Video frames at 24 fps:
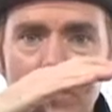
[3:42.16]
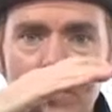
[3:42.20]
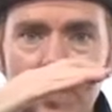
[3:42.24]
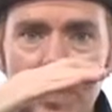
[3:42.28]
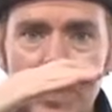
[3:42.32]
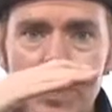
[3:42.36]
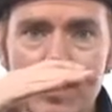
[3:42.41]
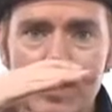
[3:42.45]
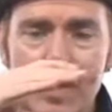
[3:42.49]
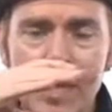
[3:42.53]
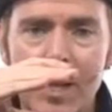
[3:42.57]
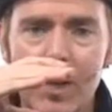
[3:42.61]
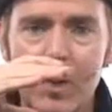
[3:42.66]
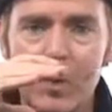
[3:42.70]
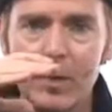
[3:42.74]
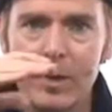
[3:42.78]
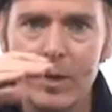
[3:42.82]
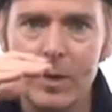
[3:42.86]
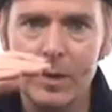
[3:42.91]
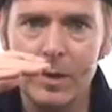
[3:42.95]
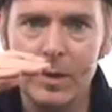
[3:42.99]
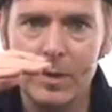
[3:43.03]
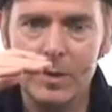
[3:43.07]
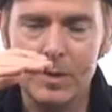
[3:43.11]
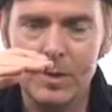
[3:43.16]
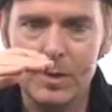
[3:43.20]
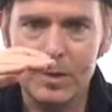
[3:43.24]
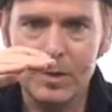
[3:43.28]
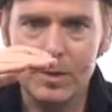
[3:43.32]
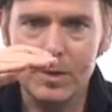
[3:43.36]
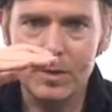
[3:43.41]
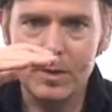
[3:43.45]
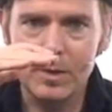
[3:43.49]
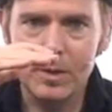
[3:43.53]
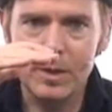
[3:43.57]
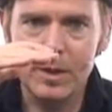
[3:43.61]
fades out,
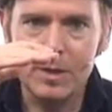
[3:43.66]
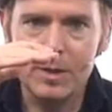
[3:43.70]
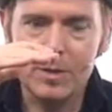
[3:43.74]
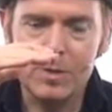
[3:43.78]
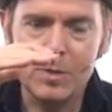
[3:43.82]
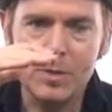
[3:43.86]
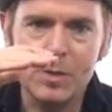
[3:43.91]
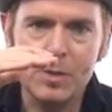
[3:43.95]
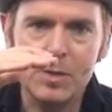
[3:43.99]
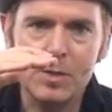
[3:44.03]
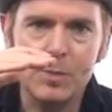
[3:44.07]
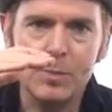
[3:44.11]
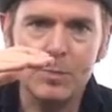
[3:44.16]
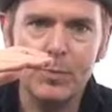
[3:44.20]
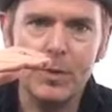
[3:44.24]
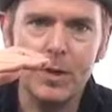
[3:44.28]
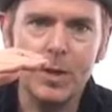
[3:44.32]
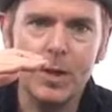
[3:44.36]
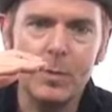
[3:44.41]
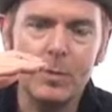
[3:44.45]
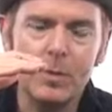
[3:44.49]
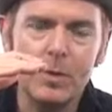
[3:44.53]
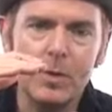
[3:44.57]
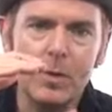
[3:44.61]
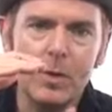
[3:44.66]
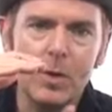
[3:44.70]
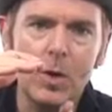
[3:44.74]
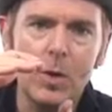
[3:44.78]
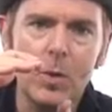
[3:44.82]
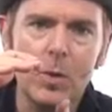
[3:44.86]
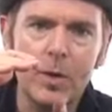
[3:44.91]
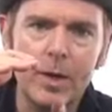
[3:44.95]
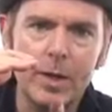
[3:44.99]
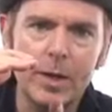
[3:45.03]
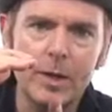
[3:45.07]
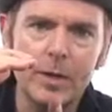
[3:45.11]
it starts to bring up the
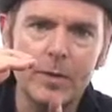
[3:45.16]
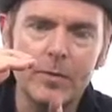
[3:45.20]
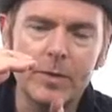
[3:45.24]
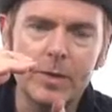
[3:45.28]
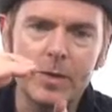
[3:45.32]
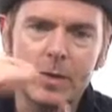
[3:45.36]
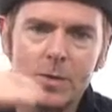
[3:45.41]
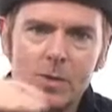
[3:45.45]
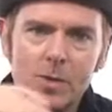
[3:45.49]
lower end of it.